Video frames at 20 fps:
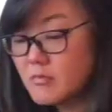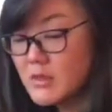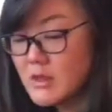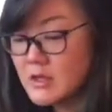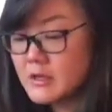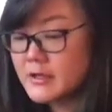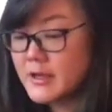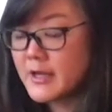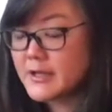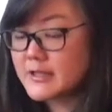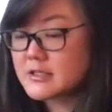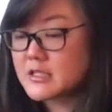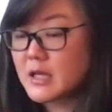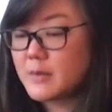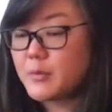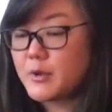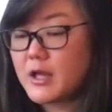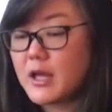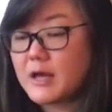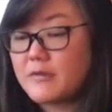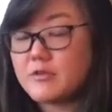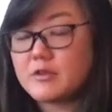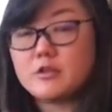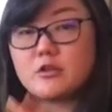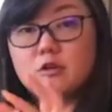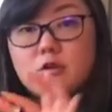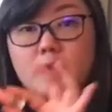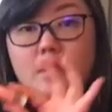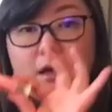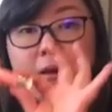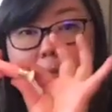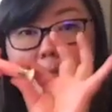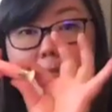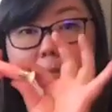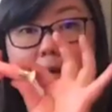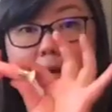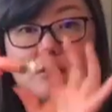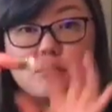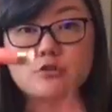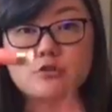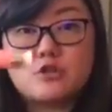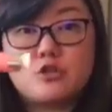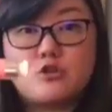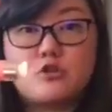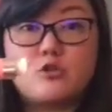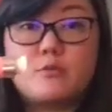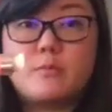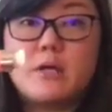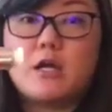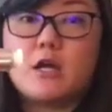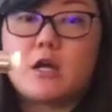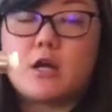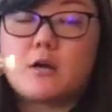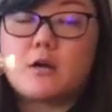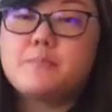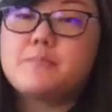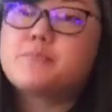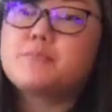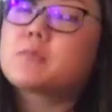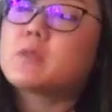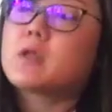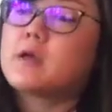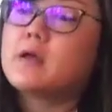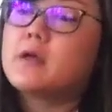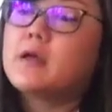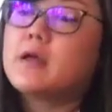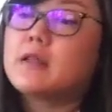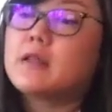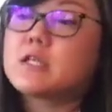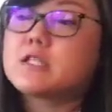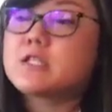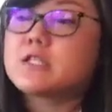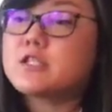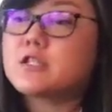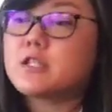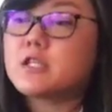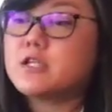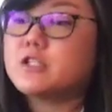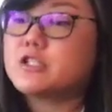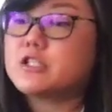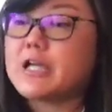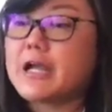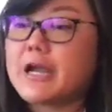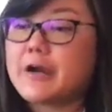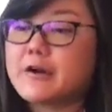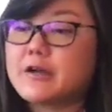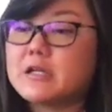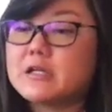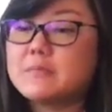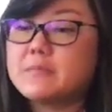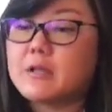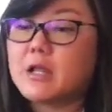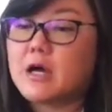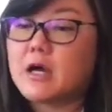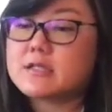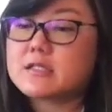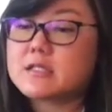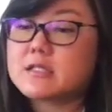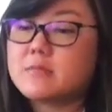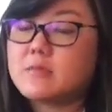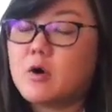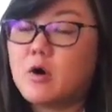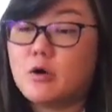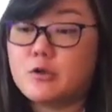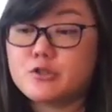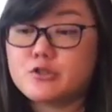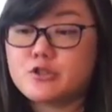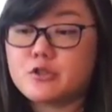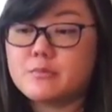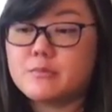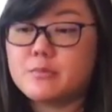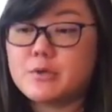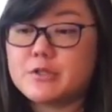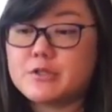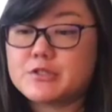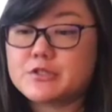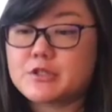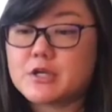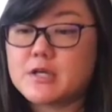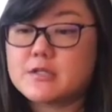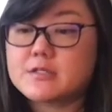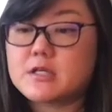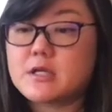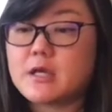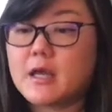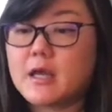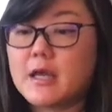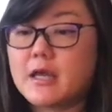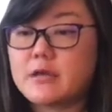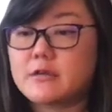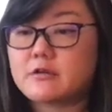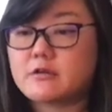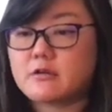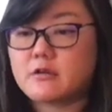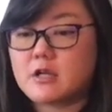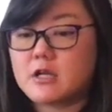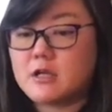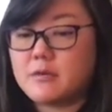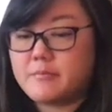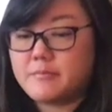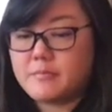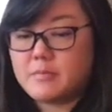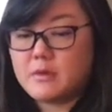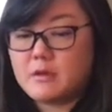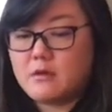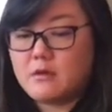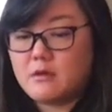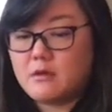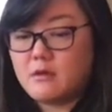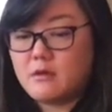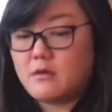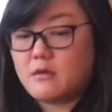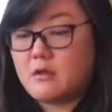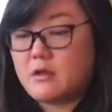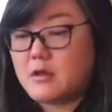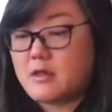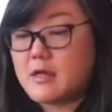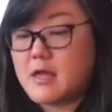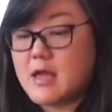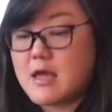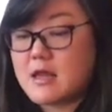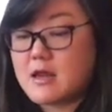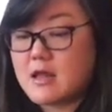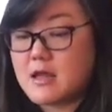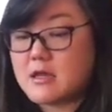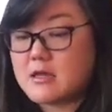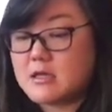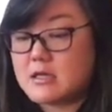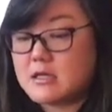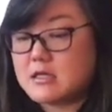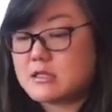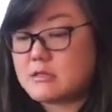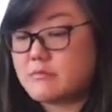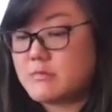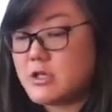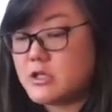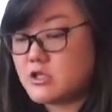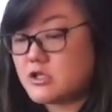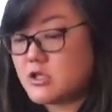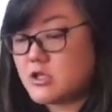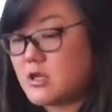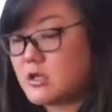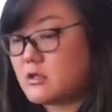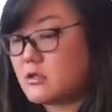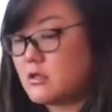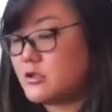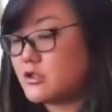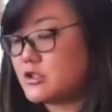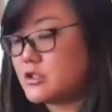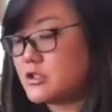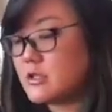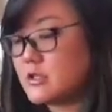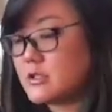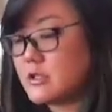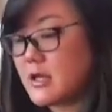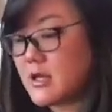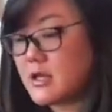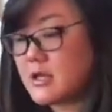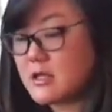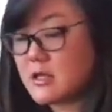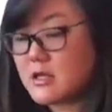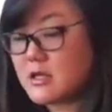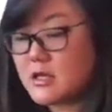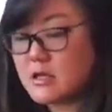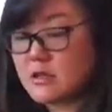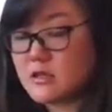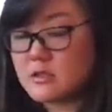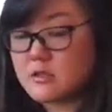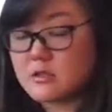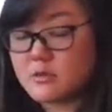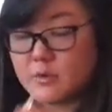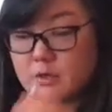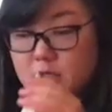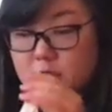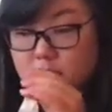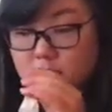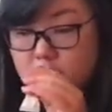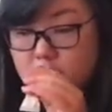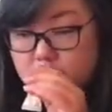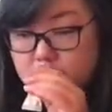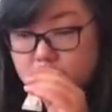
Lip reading: next up we have a little metal tube here, and this is the Cherry Blossom Ultra Moisturizing Hand Cream. Again, I need as much hand lotion as I can get this winter.